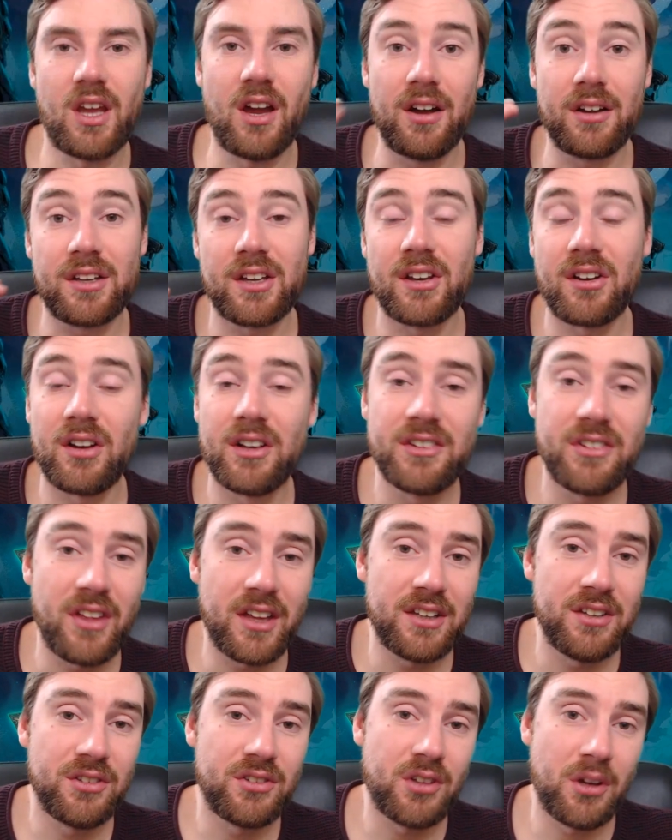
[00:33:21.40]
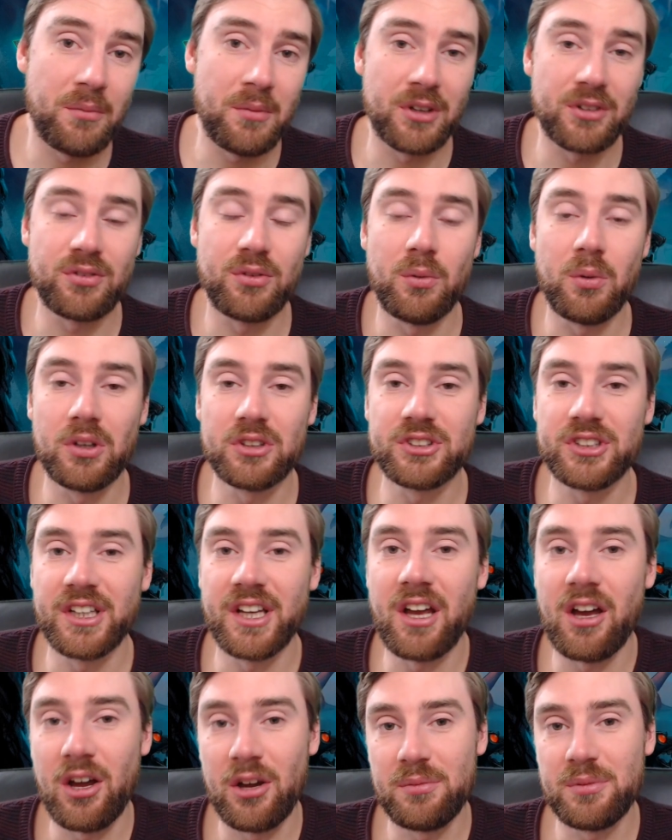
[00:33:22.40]
Okay guys, thank you so much for
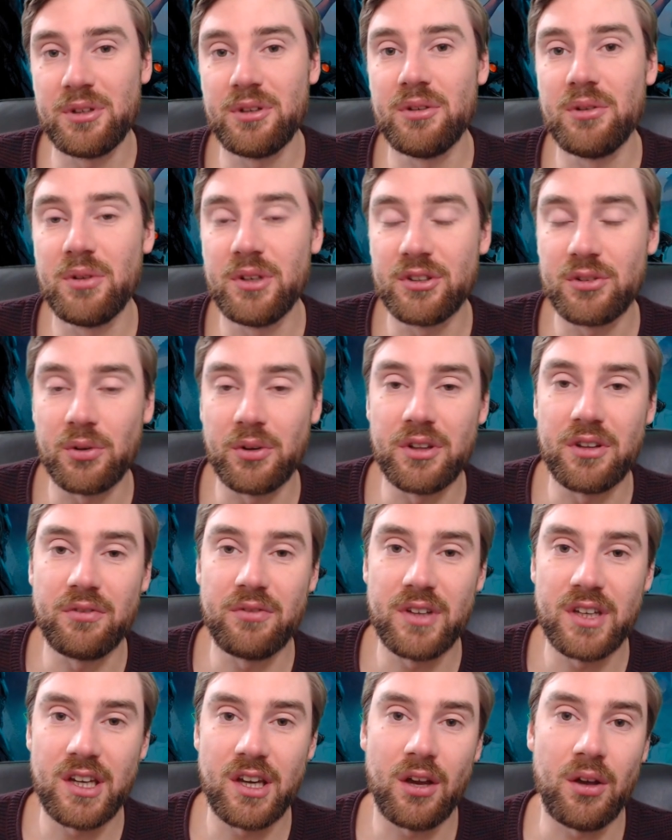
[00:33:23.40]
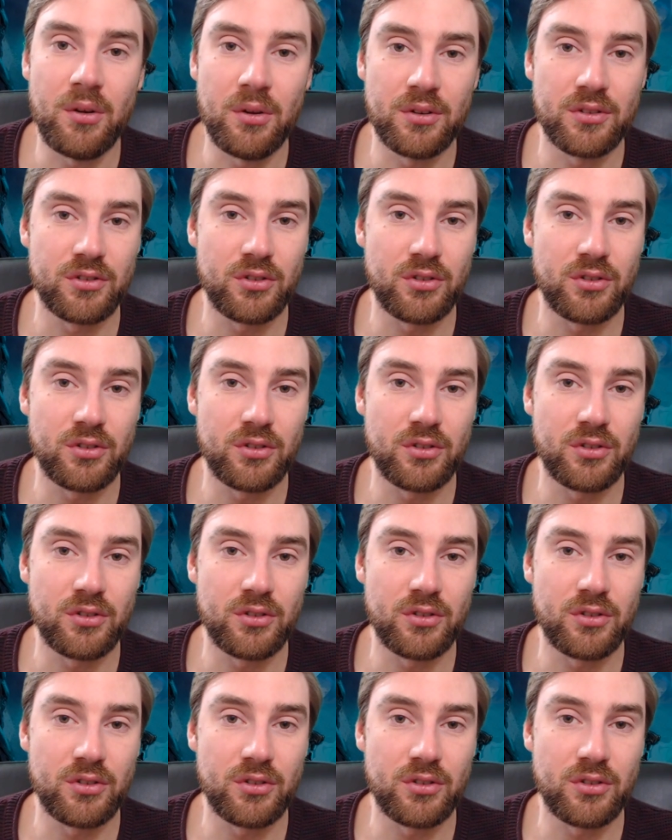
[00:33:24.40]
watching. I hope you enjoyed the video.